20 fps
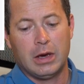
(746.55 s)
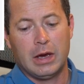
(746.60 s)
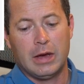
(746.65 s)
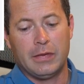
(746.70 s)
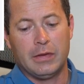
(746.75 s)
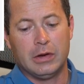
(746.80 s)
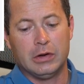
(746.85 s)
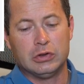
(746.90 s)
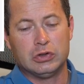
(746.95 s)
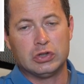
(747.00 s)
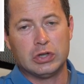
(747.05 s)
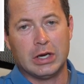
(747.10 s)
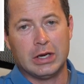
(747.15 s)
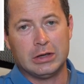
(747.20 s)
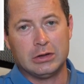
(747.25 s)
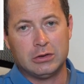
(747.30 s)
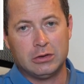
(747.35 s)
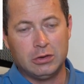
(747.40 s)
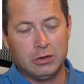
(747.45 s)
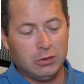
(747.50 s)
and then
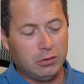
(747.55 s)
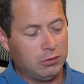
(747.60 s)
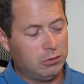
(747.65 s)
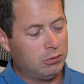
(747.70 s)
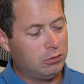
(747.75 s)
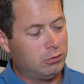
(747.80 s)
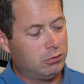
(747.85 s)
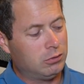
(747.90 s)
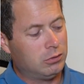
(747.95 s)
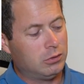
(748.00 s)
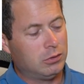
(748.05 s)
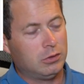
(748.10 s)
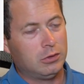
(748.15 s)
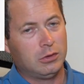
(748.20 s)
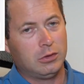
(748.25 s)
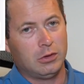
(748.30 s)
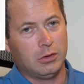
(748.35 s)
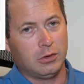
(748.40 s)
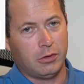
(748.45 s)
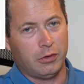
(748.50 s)
J2
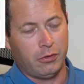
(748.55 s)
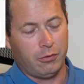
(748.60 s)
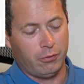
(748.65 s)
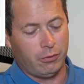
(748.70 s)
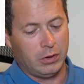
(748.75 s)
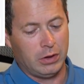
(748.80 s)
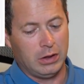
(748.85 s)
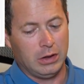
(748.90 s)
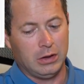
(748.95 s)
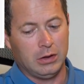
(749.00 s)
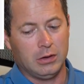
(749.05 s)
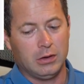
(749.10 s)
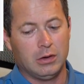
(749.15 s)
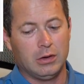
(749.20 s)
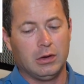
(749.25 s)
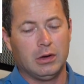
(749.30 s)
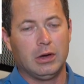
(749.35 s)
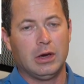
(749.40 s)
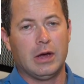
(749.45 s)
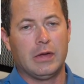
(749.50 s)
to 3,
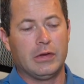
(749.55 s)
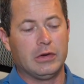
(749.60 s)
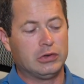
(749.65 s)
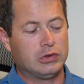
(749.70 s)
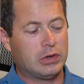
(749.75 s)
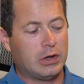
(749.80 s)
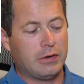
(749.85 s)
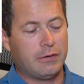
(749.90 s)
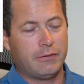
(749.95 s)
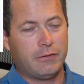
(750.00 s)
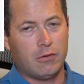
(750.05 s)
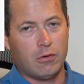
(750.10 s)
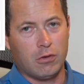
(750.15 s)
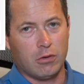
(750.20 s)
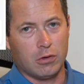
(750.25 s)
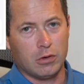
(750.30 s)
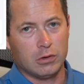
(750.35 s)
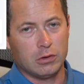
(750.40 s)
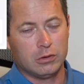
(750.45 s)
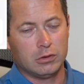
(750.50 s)
and then
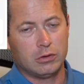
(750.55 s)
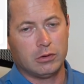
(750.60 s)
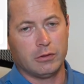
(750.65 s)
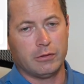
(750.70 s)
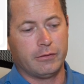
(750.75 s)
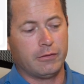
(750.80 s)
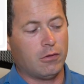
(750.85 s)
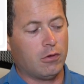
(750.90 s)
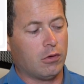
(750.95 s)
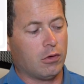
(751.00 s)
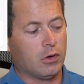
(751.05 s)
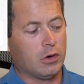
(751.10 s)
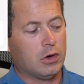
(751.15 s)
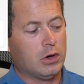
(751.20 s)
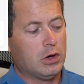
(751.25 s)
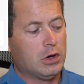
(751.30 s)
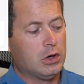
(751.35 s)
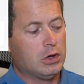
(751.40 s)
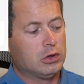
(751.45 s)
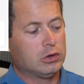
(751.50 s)
J4 to 4.
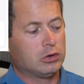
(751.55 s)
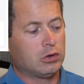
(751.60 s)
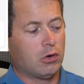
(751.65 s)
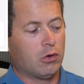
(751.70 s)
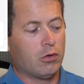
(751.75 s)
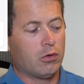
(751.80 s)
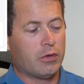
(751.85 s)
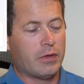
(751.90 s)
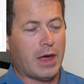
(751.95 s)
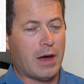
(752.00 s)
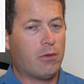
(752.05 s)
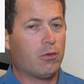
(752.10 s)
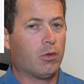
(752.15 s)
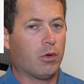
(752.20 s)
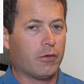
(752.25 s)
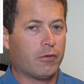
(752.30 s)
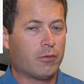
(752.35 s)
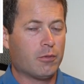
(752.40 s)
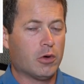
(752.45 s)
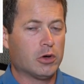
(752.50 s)
So that will
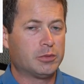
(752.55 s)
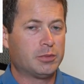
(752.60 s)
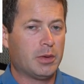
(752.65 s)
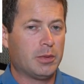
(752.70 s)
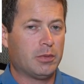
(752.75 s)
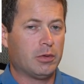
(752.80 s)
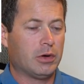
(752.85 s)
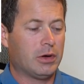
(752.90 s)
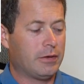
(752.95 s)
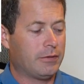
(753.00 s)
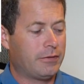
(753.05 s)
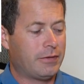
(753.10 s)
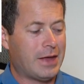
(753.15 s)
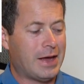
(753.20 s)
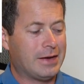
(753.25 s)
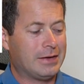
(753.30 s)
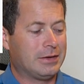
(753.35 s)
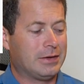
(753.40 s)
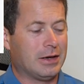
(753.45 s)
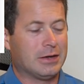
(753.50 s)
work for most people. If
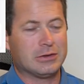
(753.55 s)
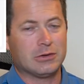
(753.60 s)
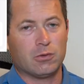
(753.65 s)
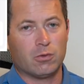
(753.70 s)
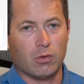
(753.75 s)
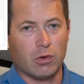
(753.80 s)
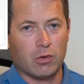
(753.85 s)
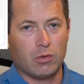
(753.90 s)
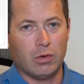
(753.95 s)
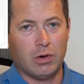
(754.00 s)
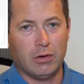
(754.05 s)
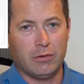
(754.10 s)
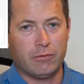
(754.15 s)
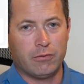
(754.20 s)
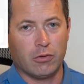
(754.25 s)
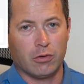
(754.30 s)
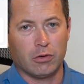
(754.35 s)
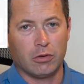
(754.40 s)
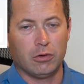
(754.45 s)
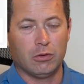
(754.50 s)
that doesn't work well
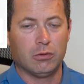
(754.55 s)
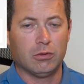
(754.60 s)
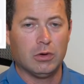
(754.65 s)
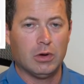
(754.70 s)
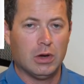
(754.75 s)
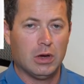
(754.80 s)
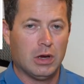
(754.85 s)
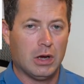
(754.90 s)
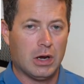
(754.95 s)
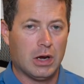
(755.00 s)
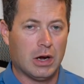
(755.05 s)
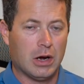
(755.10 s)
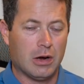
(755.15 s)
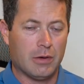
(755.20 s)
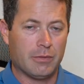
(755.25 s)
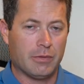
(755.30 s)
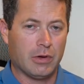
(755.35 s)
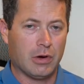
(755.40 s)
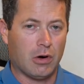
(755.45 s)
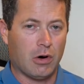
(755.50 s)
for you,
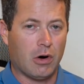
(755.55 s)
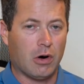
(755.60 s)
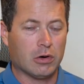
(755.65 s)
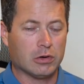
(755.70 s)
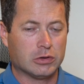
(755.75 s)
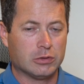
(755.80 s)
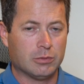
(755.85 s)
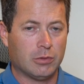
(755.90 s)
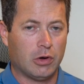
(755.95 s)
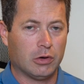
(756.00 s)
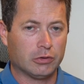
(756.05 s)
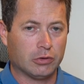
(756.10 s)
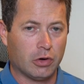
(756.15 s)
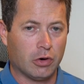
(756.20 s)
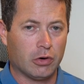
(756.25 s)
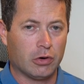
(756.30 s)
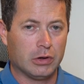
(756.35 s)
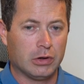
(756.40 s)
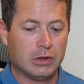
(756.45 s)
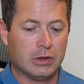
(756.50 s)
um, there are some
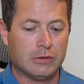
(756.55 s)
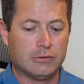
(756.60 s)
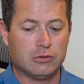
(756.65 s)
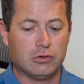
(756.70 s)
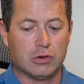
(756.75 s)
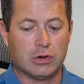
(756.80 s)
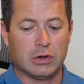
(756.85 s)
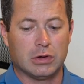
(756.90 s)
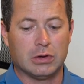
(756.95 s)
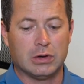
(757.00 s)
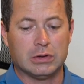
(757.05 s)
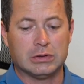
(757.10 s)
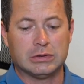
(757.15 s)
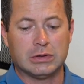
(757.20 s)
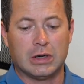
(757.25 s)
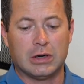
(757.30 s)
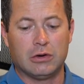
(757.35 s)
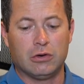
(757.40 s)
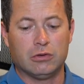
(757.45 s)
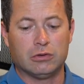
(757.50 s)
alternatives. You can,
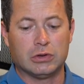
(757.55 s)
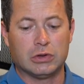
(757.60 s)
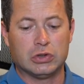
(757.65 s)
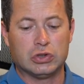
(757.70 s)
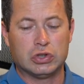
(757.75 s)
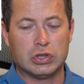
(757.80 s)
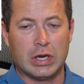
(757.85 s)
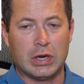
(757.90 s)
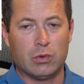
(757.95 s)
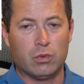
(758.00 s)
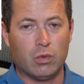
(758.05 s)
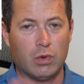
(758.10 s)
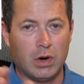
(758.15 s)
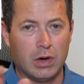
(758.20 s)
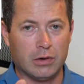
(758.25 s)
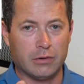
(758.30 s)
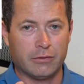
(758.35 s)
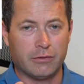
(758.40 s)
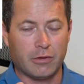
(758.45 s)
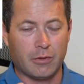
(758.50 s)
instead of using
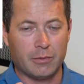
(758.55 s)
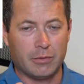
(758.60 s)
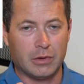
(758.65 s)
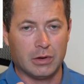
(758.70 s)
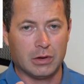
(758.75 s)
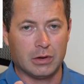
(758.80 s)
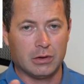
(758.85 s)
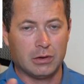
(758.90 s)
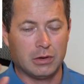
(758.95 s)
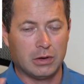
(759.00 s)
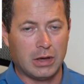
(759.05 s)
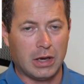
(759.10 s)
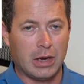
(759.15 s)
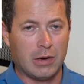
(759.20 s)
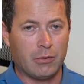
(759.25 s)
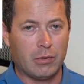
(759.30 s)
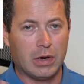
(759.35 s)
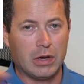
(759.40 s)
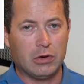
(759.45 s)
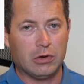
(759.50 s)
J1 from the
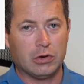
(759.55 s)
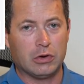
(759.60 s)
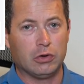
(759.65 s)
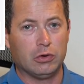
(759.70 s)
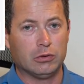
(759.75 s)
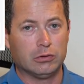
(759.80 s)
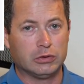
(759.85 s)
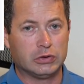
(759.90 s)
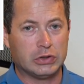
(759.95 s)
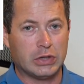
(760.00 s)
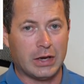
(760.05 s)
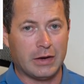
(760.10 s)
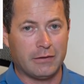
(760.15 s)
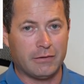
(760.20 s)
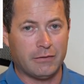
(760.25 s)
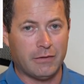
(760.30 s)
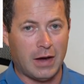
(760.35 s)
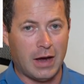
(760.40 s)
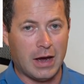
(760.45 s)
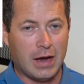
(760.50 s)
gateway, you can use
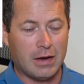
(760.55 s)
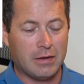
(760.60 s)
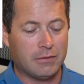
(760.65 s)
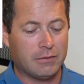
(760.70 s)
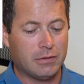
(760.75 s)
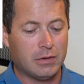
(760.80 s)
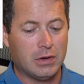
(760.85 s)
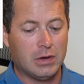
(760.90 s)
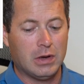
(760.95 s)
J5,